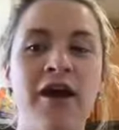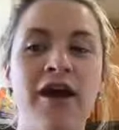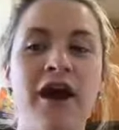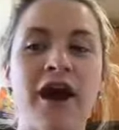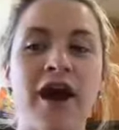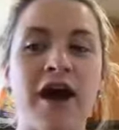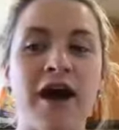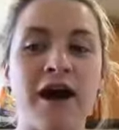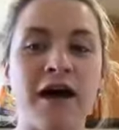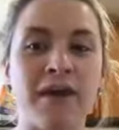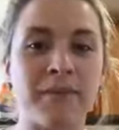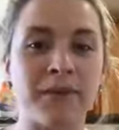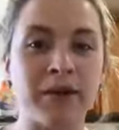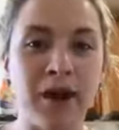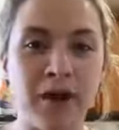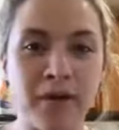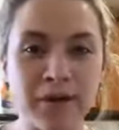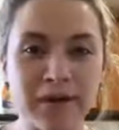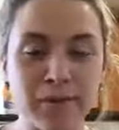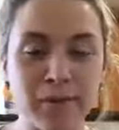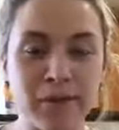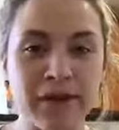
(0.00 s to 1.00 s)
Uh, but
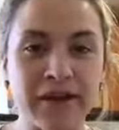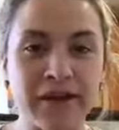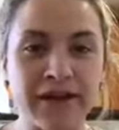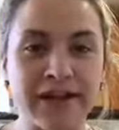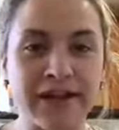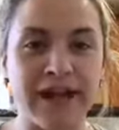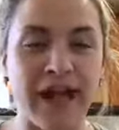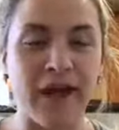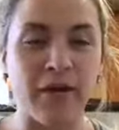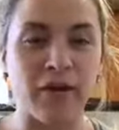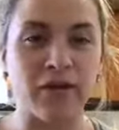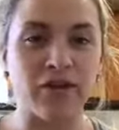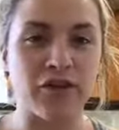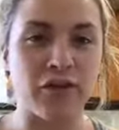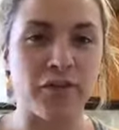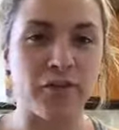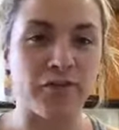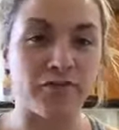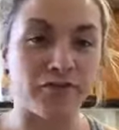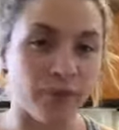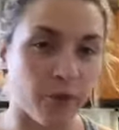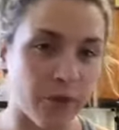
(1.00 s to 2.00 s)
always bring a snack with you
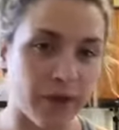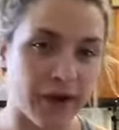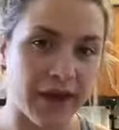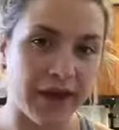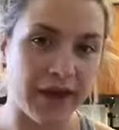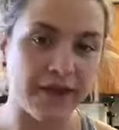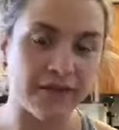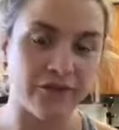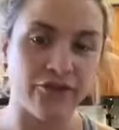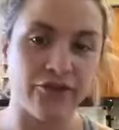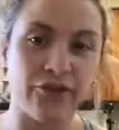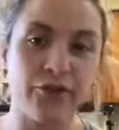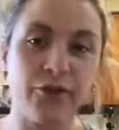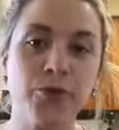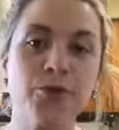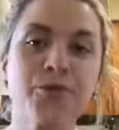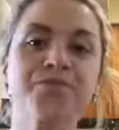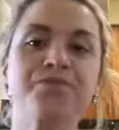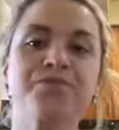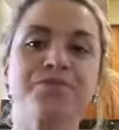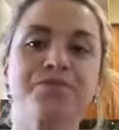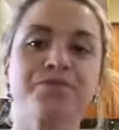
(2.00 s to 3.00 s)
beforehand, too